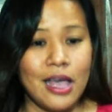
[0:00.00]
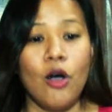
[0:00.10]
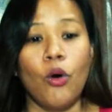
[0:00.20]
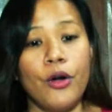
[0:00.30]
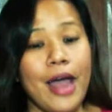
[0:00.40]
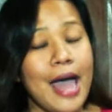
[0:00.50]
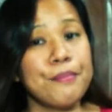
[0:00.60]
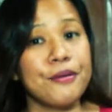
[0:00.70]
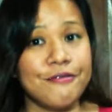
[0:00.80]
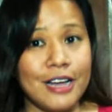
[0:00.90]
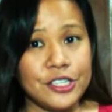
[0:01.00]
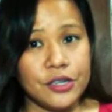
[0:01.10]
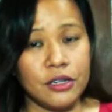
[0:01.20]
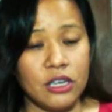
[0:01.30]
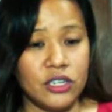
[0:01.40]
or
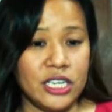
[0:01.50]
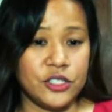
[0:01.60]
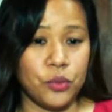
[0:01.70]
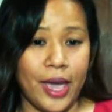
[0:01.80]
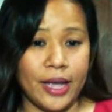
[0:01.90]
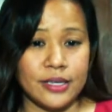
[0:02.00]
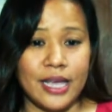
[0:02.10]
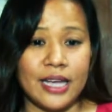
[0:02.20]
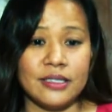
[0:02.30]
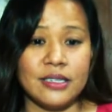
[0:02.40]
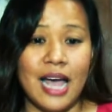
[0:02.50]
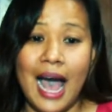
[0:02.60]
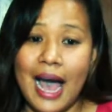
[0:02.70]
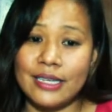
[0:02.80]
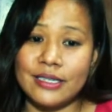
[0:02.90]
unprofessional in his ways and
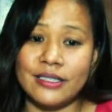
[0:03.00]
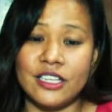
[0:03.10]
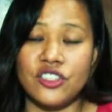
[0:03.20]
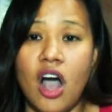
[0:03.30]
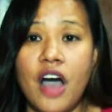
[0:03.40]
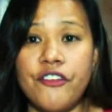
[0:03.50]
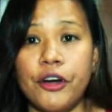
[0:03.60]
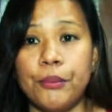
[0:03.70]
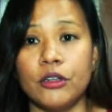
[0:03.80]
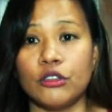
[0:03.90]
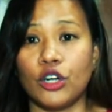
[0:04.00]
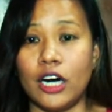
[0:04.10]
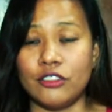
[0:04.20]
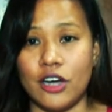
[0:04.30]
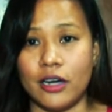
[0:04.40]
has dishonorable
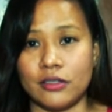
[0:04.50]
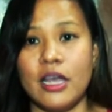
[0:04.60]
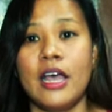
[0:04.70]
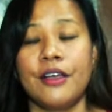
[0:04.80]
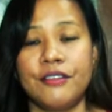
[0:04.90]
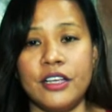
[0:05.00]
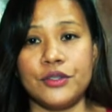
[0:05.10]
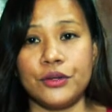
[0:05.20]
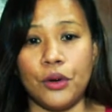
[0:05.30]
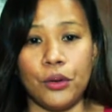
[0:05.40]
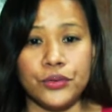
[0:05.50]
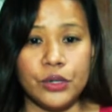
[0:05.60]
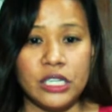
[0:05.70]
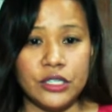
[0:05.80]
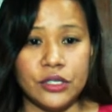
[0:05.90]
conduct, this could also
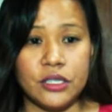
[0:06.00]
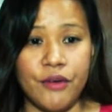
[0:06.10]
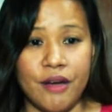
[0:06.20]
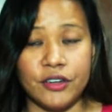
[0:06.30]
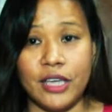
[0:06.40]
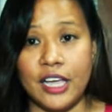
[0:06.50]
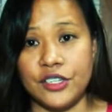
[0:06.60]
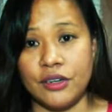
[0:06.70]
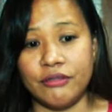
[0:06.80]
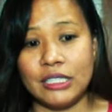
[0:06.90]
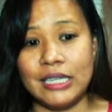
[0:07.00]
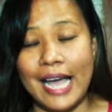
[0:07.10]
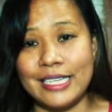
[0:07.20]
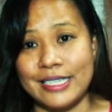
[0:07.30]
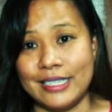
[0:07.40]
lead to the revocation of the
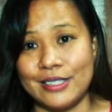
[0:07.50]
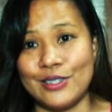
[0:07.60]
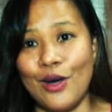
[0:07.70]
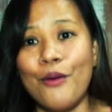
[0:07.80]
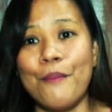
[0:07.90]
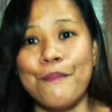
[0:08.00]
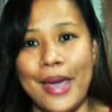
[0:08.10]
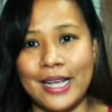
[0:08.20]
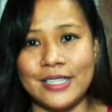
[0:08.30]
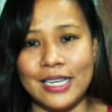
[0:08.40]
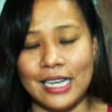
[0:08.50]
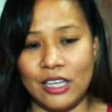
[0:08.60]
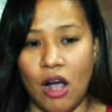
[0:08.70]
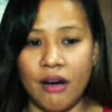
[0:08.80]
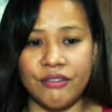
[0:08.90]
license. So
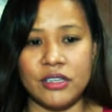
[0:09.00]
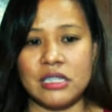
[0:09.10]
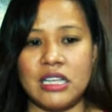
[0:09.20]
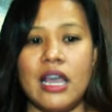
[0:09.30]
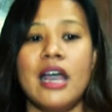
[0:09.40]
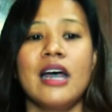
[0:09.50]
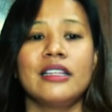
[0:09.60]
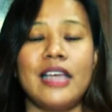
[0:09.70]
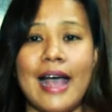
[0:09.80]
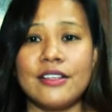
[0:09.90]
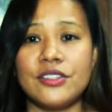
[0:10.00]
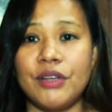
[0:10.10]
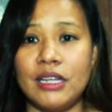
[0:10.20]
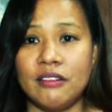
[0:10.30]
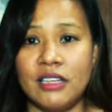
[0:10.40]
basically, obviously, the answer
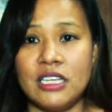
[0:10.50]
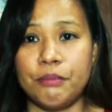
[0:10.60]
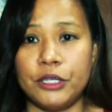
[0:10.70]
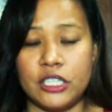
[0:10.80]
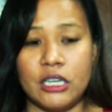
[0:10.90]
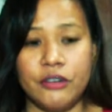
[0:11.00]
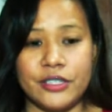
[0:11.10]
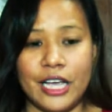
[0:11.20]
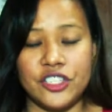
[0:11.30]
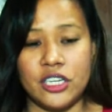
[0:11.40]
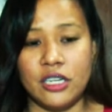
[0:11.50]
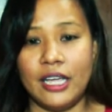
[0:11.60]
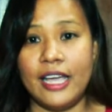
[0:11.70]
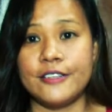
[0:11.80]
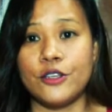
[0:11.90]
in this particular section
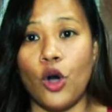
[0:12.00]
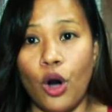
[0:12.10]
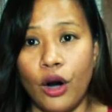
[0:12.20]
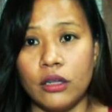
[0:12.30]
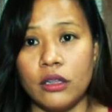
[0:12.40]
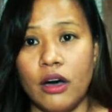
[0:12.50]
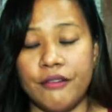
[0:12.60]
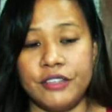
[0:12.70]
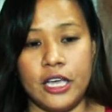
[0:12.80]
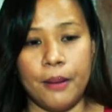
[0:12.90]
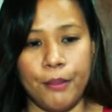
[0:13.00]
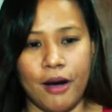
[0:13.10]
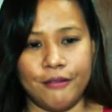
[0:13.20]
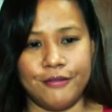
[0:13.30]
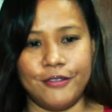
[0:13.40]
is all of the
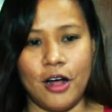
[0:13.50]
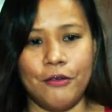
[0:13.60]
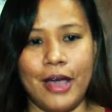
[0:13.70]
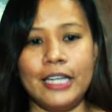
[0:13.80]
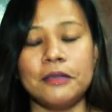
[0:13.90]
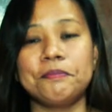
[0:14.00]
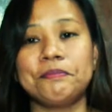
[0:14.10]
above. Alright?